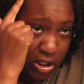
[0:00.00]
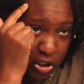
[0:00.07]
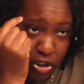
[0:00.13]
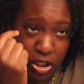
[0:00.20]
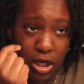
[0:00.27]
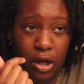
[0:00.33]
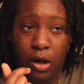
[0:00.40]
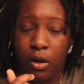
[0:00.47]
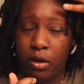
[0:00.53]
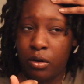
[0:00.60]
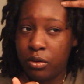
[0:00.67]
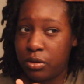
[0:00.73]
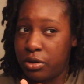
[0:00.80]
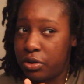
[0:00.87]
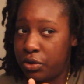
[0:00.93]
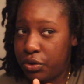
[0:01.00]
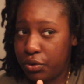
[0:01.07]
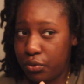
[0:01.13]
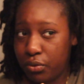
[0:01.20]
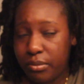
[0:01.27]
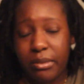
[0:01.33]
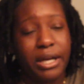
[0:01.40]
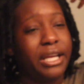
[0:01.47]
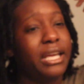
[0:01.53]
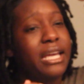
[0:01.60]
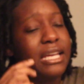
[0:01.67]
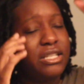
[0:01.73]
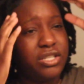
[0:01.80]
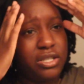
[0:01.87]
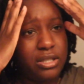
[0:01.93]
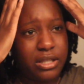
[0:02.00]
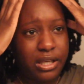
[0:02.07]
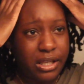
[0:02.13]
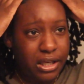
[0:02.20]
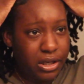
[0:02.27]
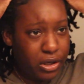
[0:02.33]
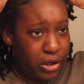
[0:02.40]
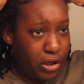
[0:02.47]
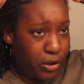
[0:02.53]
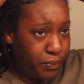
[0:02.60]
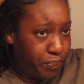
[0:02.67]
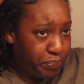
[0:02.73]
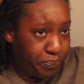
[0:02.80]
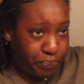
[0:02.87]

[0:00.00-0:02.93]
gel to my edges here.